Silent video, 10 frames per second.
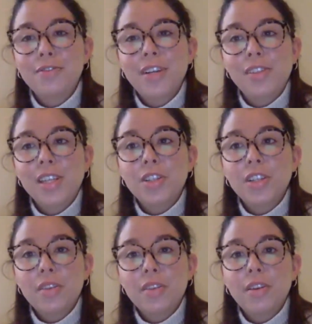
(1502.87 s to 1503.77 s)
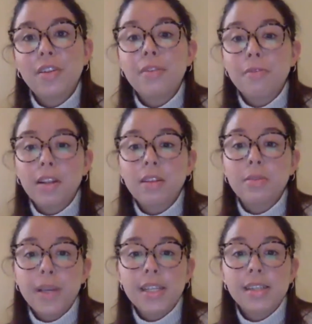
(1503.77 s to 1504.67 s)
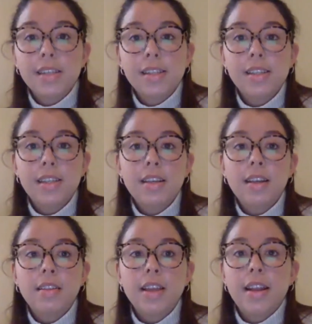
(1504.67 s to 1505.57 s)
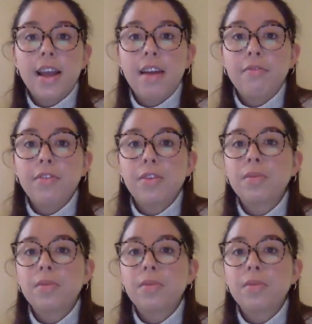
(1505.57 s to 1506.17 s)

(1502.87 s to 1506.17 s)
try to see each other on a regular basis, and then have,